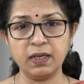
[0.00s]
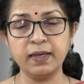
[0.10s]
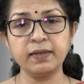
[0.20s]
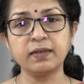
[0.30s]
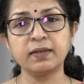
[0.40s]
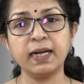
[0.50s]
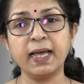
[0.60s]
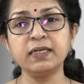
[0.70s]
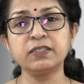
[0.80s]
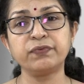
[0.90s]
And
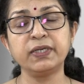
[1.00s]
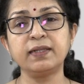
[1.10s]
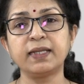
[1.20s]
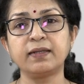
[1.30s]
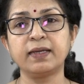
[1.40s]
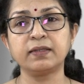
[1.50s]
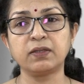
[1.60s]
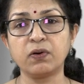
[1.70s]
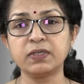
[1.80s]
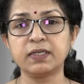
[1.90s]
clients feel that their
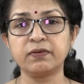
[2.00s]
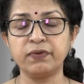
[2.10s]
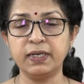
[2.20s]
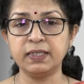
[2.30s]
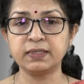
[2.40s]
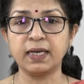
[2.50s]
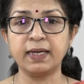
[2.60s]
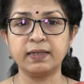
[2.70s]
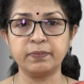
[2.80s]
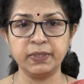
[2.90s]
thoughts and feelings
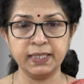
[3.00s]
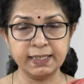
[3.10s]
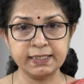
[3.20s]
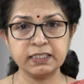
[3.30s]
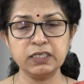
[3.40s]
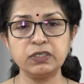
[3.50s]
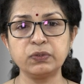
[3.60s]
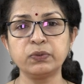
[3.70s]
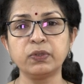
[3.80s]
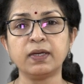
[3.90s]
are being listened
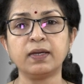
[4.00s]
to.